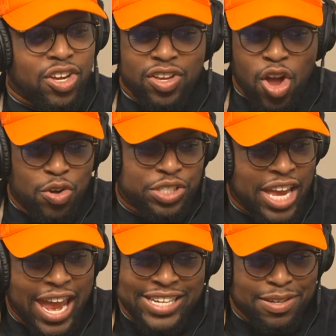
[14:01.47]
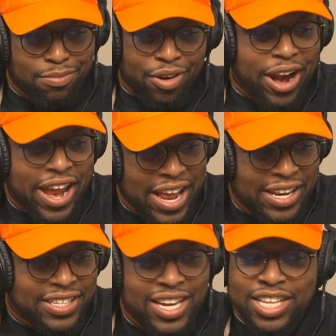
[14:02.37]
Coach K as a
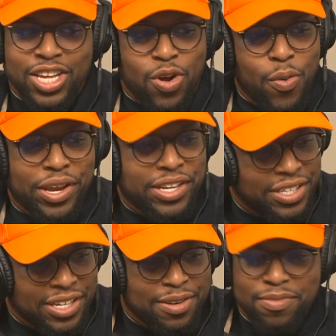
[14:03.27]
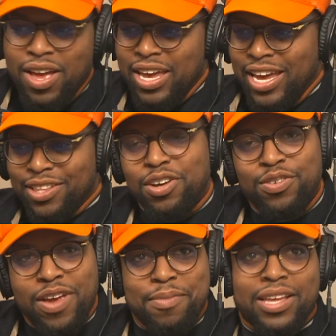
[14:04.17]
brand, the Queendom, Ethos
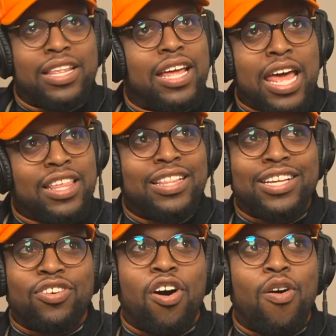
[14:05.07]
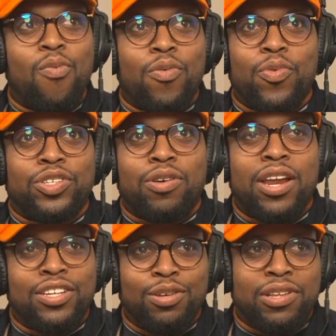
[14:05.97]
Fam, like I think that's all we're trying
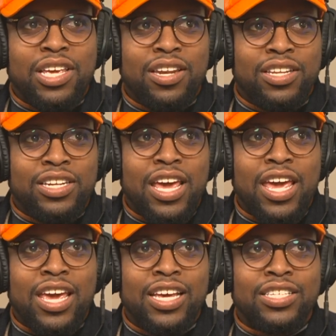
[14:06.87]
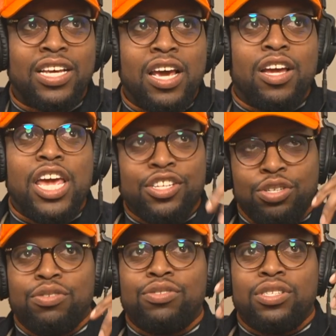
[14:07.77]
to do at the end of the day is
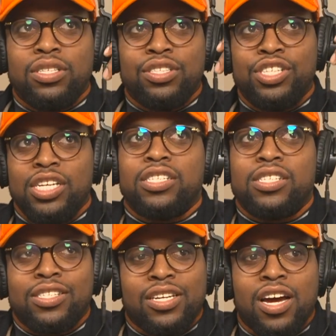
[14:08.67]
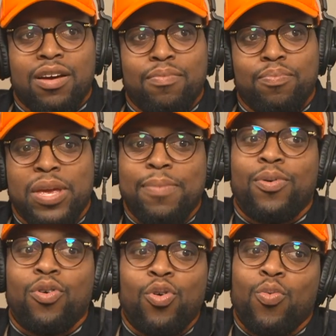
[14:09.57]
introduce Jesus to
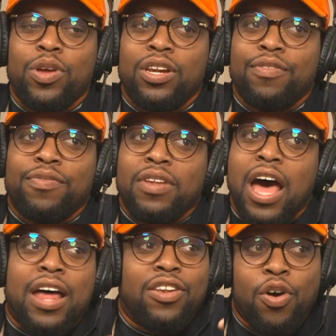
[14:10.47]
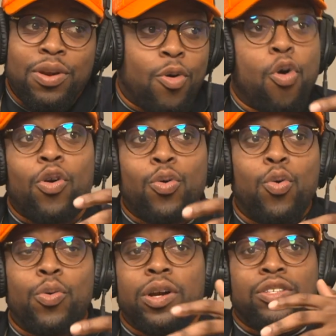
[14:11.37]
people who would have not known him or who
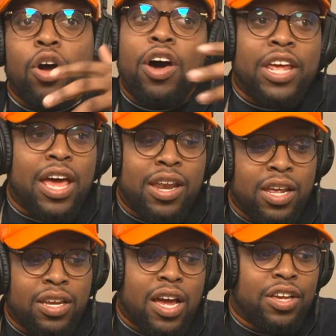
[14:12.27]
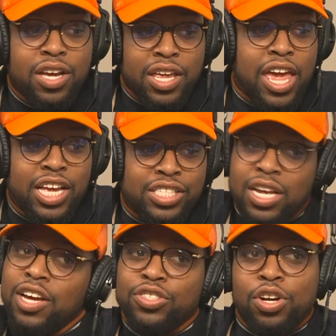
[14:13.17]
were taught it at a young age,
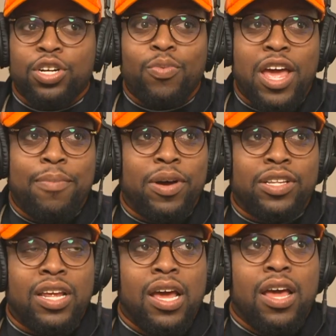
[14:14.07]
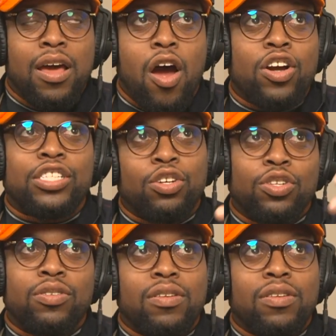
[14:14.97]
turned away, but are still